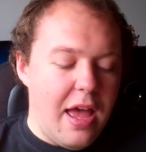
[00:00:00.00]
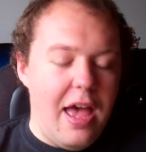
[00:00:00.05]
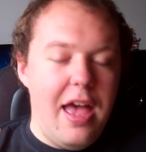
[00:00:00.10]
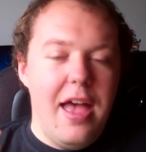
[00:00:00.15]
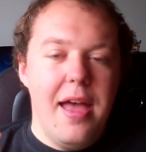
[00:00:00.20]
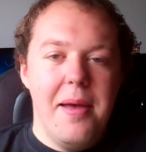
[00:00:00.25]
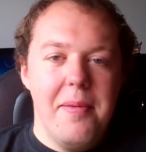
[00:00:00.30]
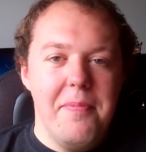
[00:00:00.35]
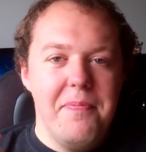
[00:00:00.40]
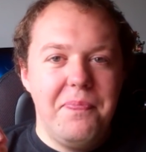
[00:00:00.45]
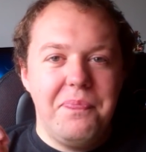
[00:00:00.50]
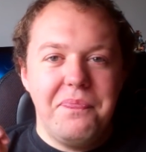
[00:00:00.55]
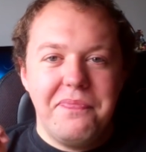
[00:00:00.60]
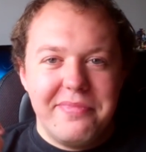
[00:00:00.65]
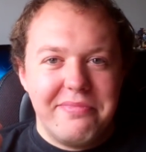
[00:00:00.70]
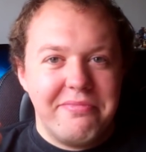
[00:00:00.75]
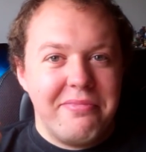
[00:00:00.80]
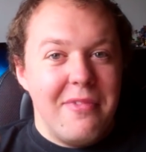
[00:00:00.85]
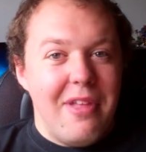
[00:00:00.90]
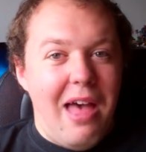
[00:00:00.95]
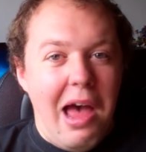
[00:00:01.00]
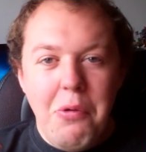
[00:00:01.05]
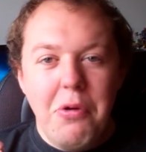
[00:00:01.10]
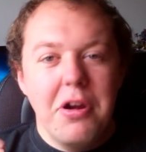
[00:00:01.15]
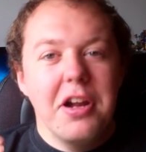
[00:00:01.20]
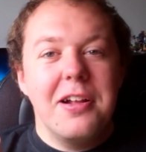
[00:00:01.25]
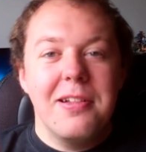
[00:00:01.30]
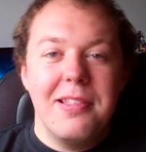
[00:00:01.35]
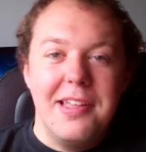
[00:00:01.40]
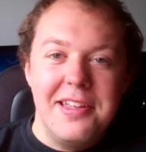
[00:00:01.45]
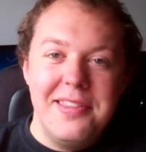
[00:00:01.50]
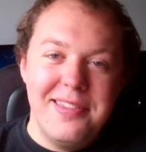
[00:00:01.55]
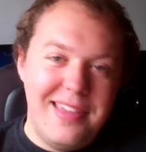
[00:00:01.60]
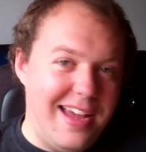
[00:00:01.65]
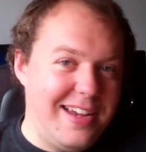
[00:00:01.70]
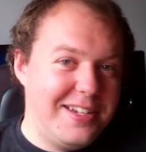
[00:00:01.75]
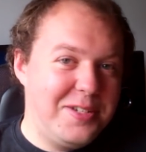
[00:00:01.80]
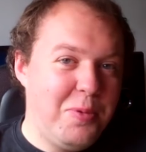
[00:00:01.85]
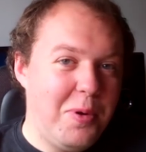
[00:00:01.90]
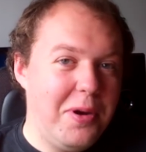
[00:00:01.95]
Ironically,
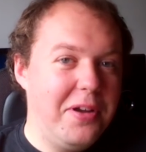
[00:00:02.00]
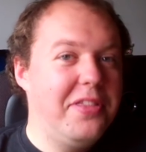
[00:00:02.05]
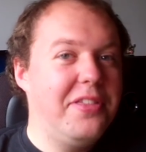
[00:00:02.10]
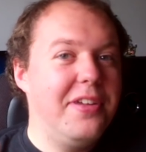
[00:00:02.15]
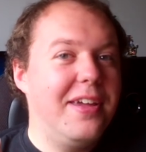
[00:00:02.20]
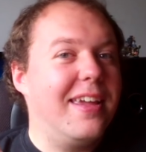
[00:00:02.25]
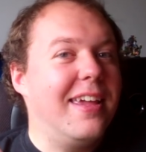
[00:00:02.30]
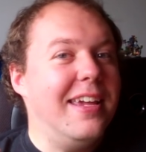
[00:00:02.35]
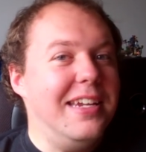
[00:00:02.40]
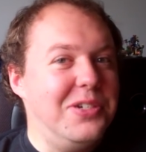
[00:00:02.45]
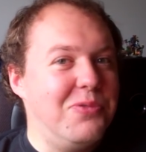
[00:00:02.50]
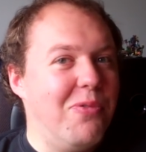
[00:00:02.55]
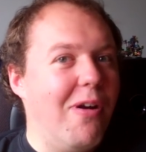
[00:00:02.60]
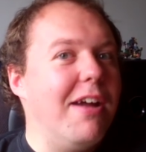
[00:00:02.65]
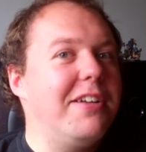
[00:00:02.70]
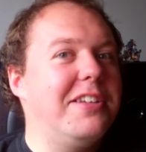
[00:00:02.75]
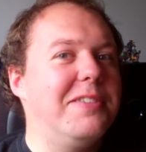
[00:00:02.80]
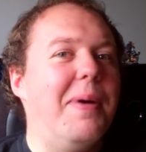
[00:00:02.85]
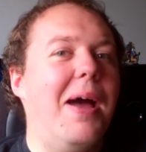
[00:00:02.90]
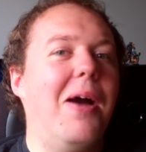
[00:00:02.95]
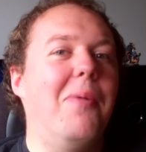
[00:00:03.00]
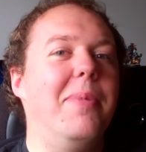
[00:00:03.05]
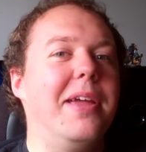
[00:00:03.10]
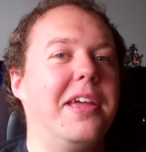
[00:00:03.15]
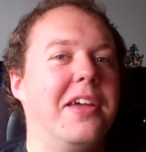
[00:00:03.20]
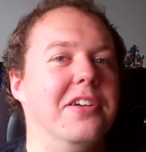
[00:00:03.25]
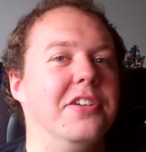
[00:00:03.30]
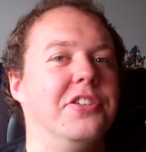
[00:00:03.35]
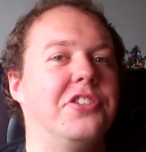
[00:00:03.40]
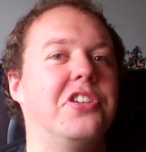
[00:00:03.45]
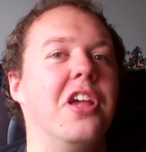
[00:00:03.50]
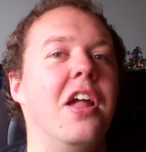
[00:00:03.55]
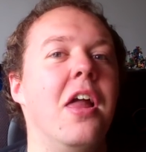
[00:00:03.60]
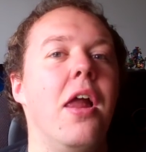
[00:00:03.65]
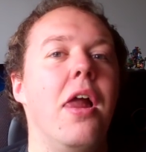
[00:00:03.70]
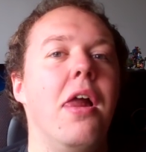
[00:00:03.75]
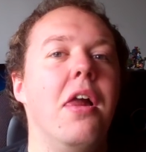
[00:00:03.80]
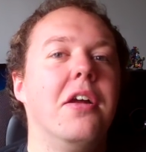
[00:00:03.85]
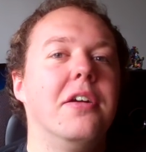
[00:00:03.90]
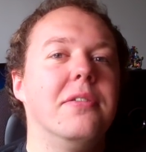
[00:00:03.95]
that's one thing he's right about, because
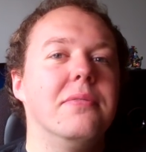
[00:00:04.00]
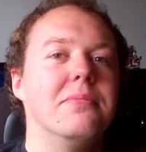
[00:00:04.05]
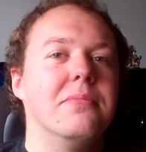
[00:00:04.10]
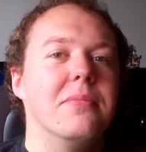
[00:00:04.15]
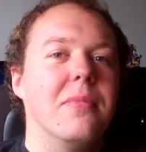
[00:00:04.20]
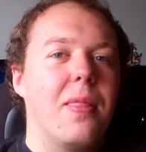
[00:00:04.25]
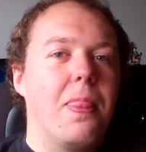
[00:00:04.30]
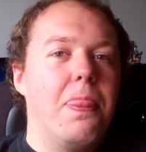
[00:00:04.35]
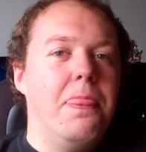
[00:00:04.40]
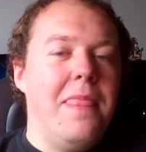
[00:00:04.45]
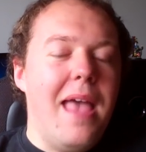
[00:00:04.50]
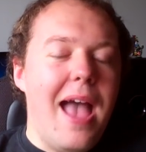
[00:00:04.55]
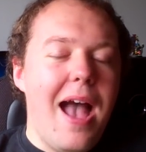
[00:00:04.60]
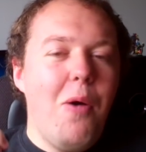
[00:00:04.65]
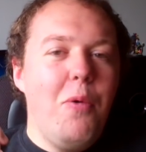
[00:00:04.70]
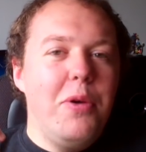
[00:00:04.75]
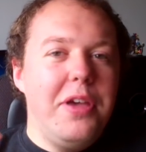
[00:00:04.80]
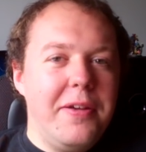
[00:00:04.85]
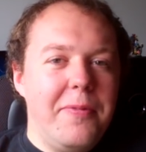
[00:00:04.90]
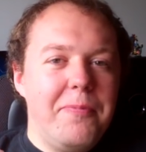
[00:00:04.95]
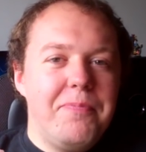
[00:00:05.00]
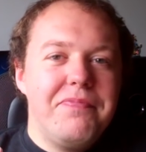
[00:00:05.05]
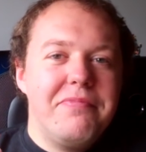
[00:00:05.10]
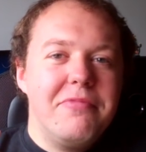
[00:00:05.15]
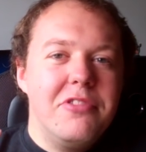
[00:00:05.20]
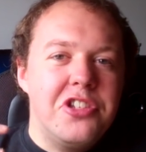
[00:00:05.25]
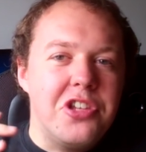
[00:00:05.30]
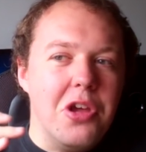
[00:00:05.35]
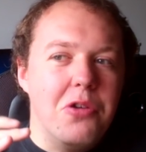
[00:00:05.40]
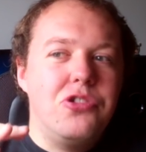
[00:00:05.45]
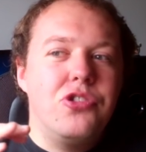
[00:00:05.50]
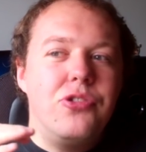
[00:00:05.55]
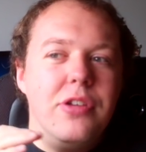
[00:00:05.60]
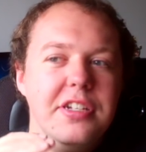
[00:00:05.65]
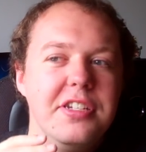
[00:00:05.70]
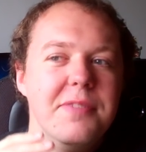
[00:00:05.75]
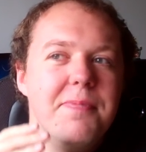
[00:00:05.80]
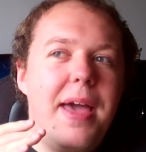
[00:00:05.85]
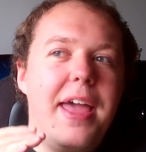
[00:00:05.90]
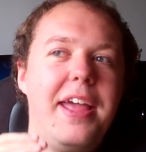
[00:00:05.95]
now we... So,
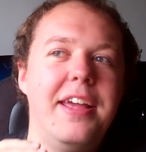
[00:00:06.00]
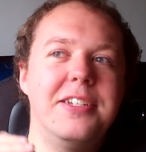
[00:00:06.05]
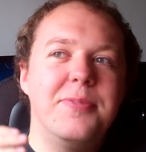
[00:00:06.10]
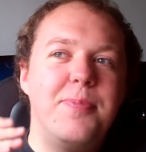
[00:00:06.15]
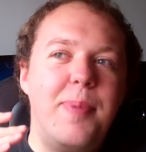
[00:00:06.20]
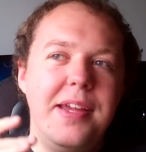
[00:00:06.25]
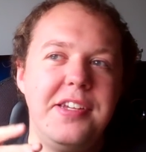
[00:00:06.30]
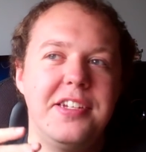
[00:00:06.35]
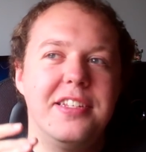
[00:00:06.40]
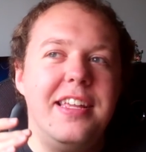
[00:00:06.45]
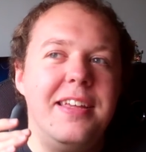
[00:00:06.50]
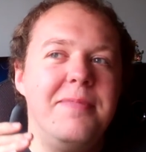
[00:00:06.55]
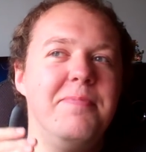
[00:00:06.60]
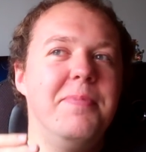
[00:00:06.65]
Theresa May has basically